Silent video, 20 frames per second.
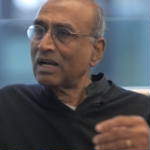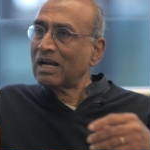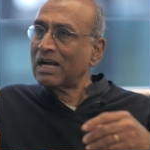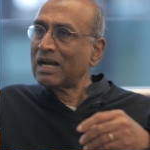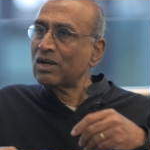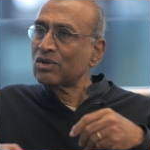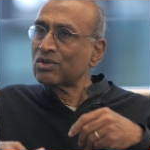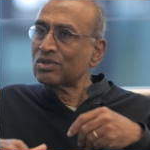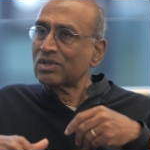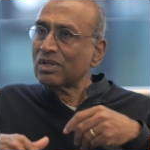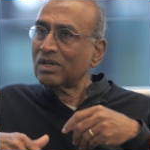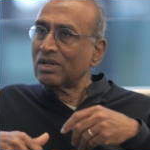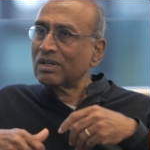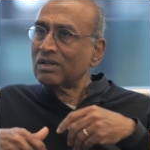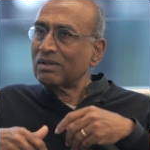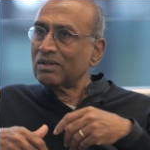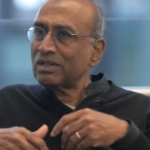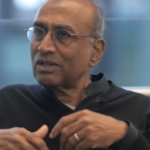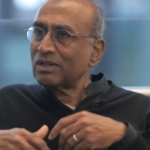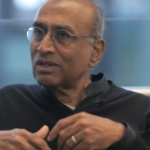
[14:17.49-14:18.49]
How's,
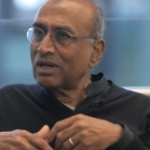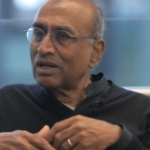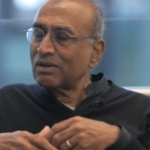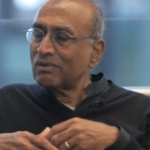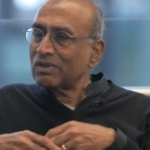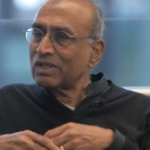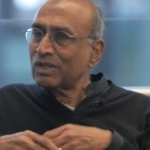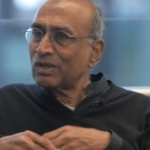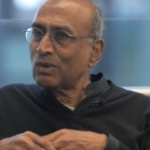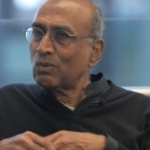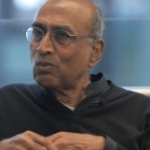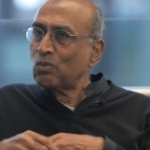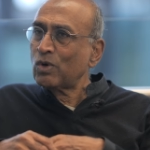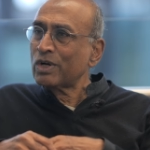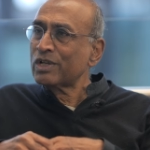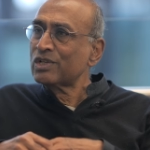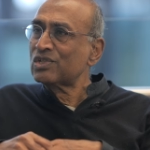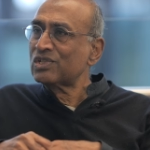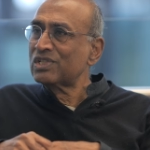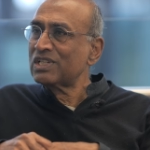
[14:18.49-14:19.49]
you, uh, you know,
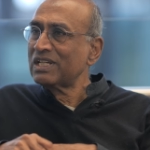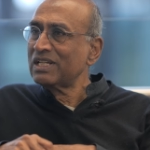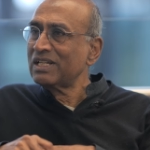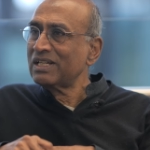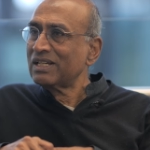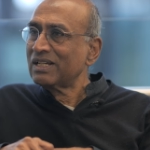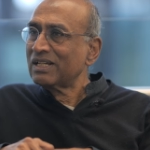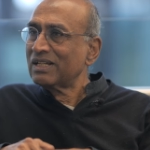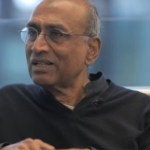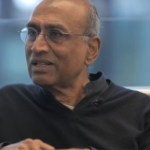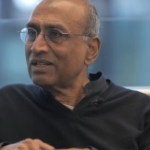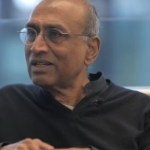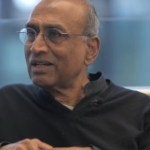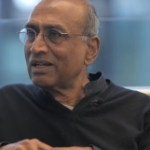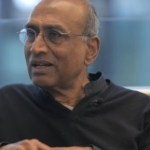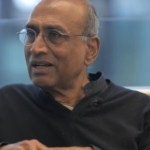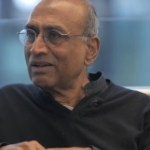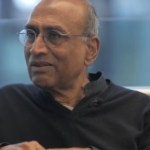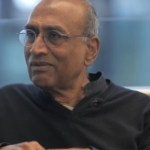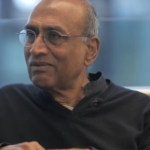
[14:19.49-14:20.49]
what is the
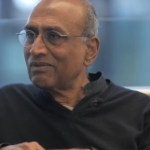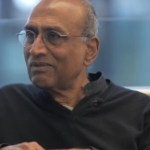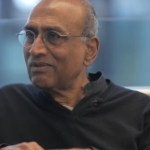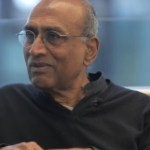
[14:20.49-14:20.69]
uh,